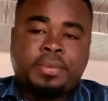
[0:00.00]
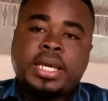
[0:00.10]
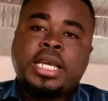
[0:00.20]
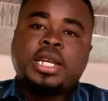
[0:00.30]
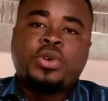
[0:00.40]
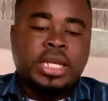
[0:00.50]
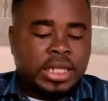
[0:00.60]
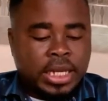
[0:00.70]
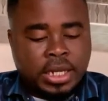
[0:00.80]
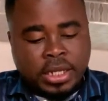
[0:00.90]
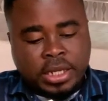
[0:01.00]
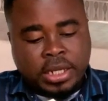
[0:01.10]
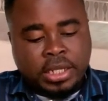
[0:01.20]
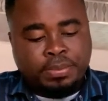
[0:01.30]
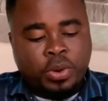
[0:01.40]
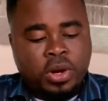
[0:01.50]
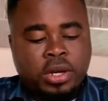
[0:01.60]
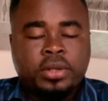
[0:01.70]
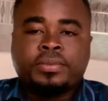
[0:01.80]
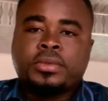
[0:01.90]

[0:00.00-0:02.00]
He donated this book